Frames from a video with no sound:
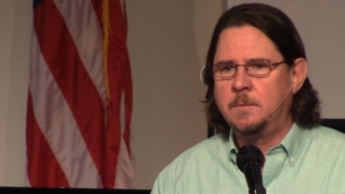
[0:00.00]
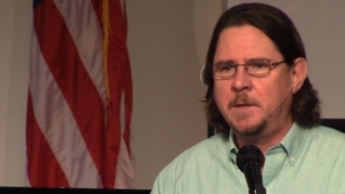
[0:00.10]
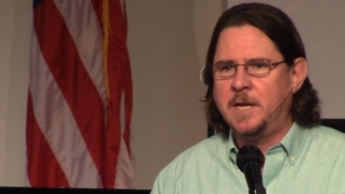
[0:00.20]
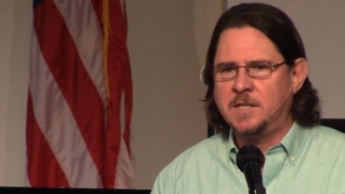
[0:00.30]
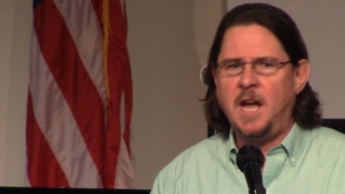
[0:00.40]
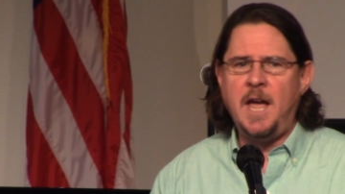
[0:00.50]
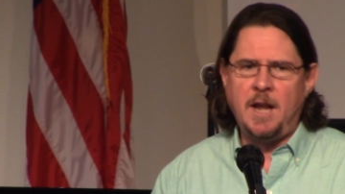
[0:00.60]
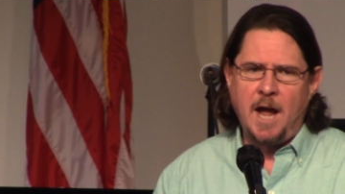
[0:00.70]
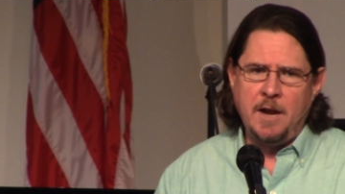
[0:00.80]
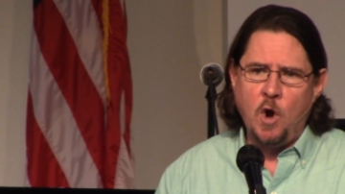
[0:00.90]
Because I
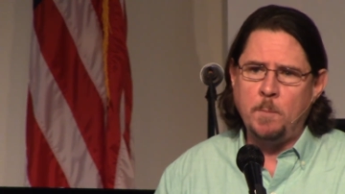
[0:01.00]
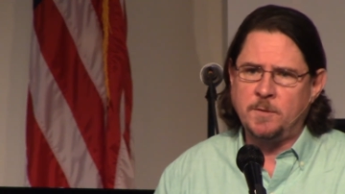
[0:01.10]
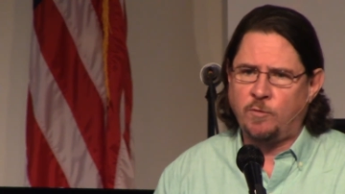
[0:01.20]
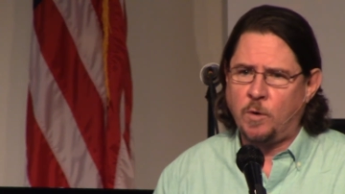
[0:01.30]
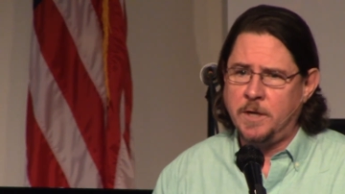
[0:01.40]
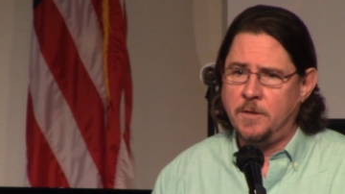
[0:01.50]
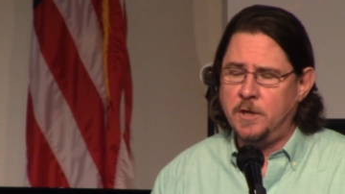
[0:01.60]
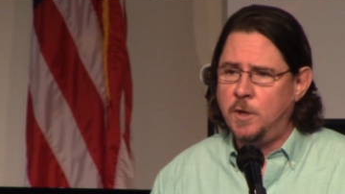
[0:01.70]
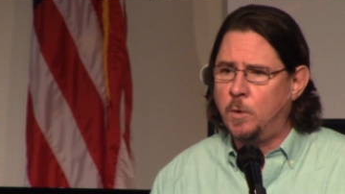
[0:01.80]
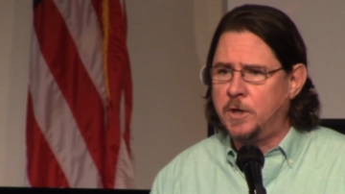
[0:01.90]
had high hopes for you
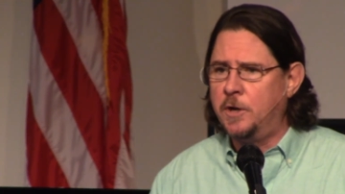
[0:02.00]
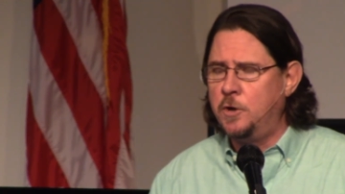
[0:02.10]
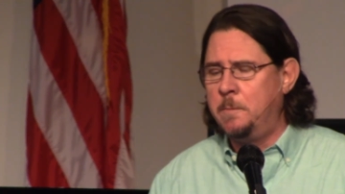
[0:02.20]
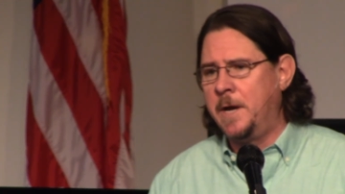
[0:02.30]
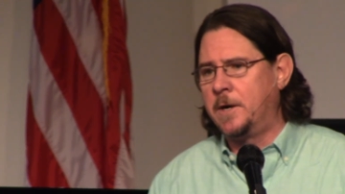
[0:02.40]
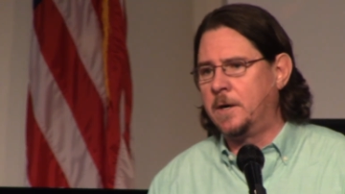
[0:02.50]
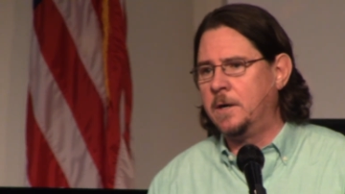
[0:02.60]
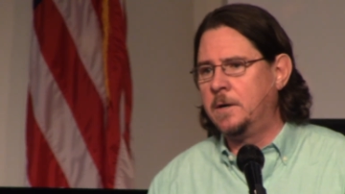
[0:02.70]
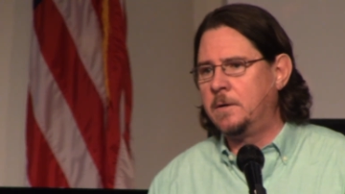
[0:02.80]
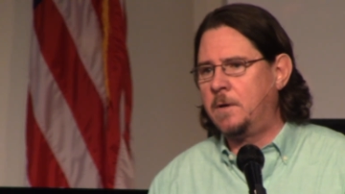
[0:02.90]
that you were going to do better,
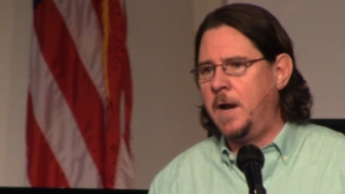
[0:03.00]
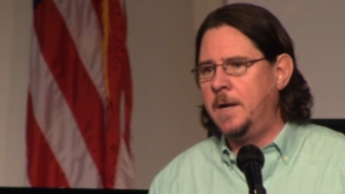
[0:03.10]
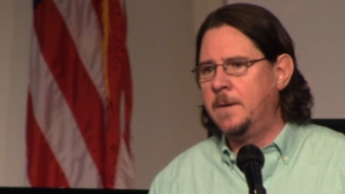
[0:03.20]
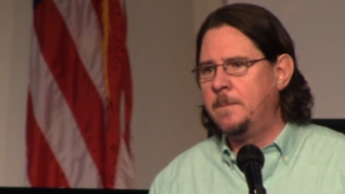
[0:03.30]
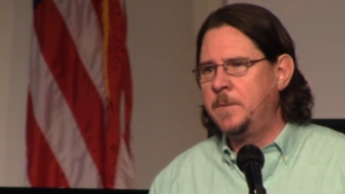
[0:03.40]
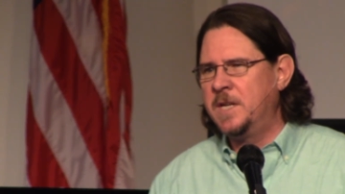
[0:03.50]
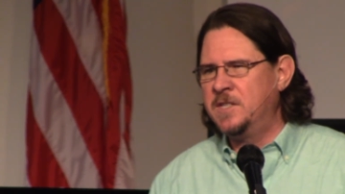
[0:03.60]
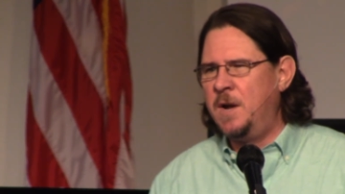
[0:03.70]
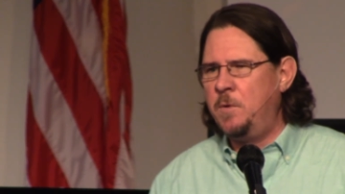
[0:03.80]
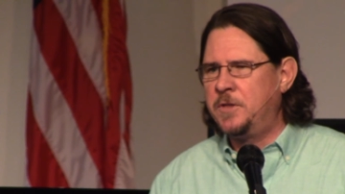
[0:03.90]
right?
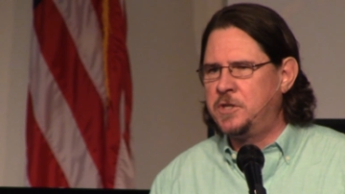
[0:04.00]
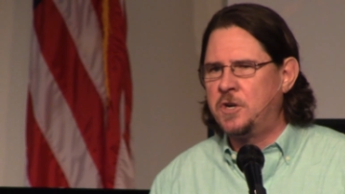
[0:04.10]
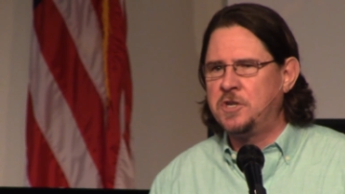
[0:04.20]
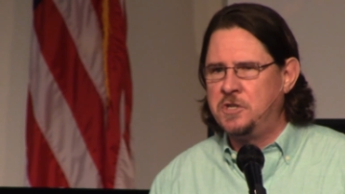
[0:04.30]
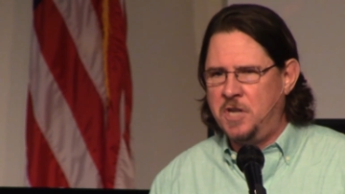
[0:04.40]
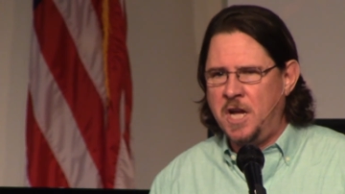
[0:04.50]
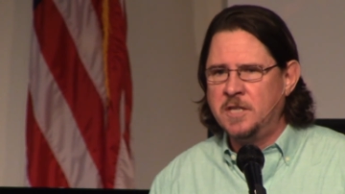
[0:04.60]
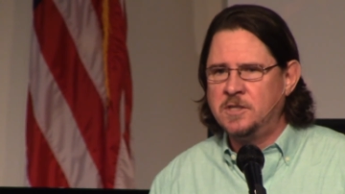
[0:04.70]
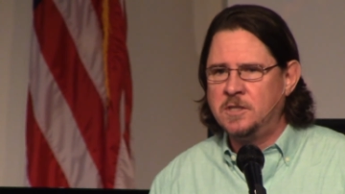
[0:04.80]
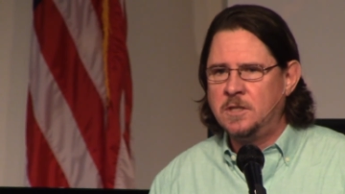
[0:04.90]
Isn't that what the church
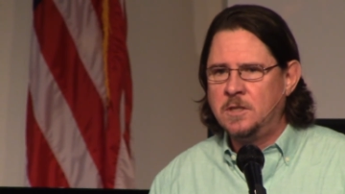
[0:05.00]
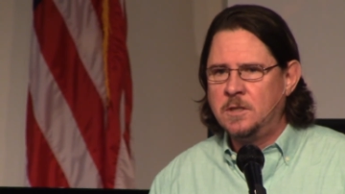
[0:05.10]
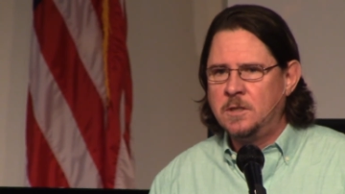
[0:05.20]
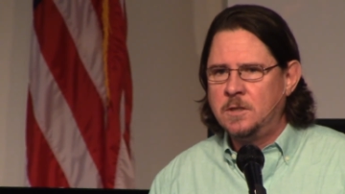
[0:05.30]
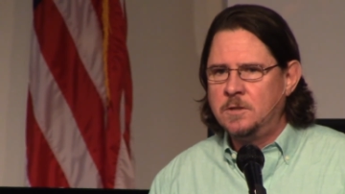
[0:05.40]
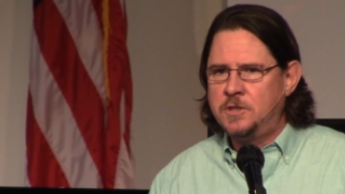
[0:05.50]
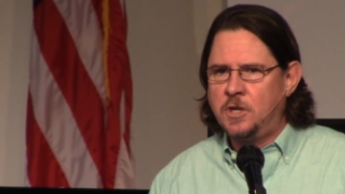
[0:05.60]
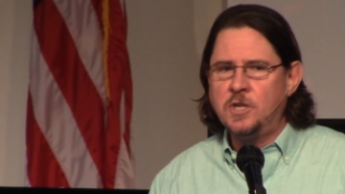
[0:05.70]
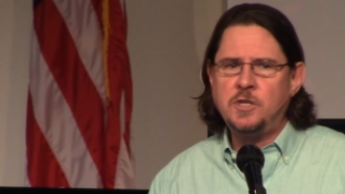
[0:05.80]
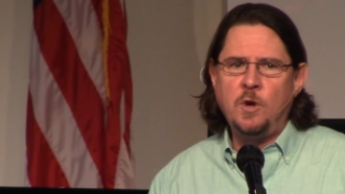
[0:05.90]
does? The
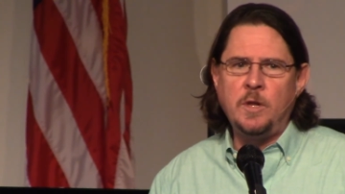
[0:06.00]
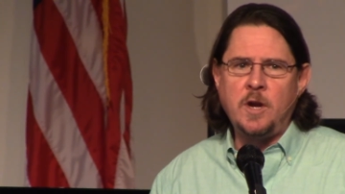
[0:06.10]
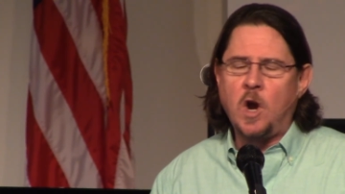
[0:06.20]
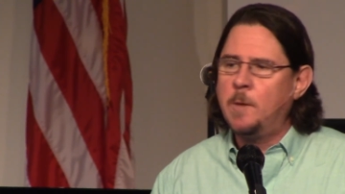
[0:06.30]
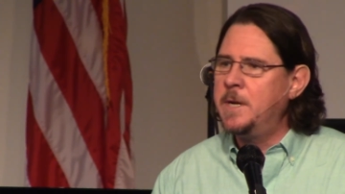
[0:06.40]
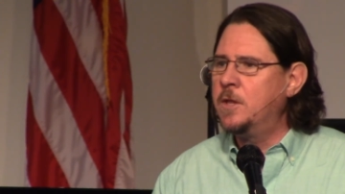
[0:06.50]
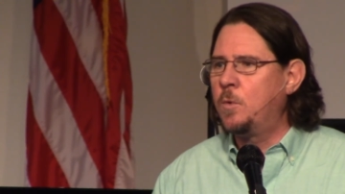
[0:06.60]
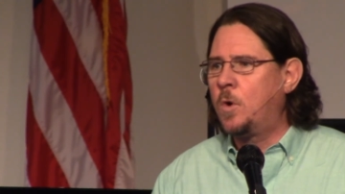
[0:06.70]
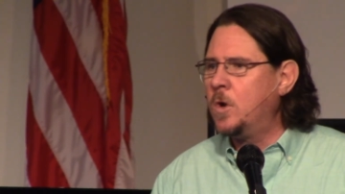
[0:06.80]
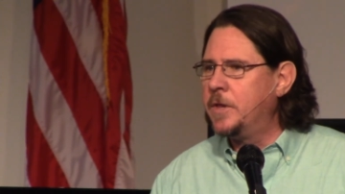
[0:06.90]
church, the only army in
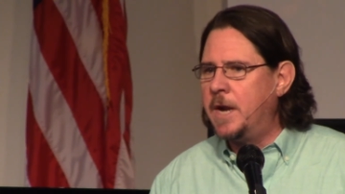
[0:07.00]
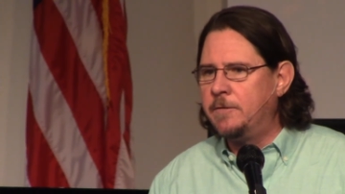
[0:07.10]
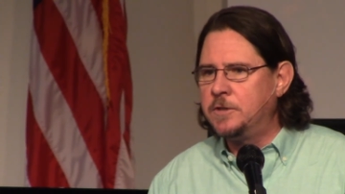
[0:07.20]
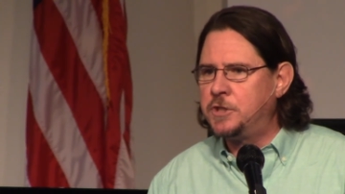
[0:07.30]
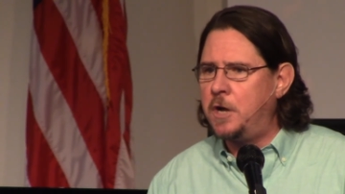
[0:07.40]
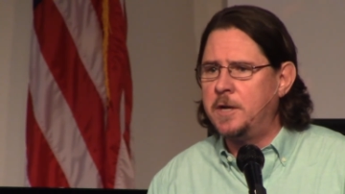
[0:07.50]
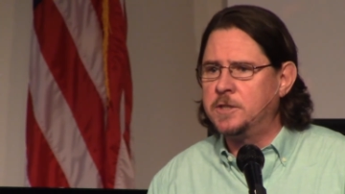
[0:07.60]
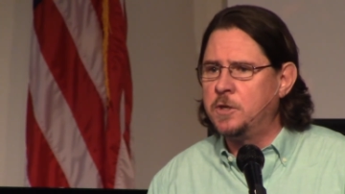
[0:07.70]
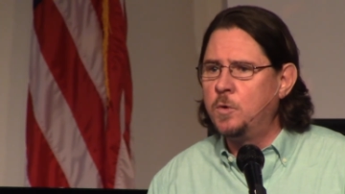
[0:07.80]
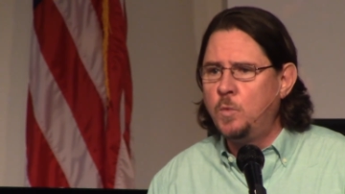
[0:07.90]
the world that ever
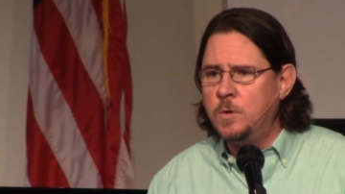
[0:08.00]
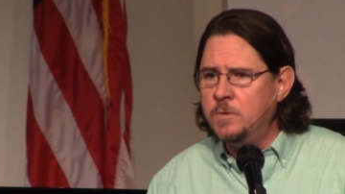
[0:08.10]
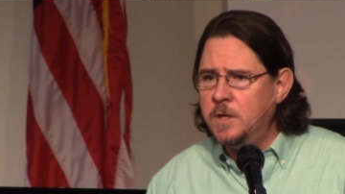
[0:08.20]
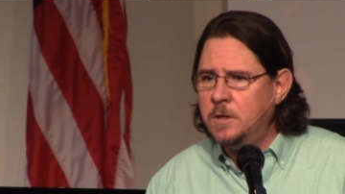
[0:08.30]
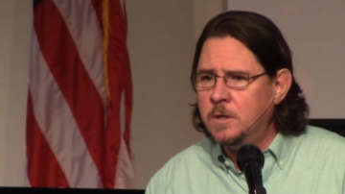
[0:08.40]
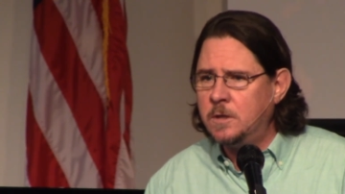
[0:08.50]
shot its own wounded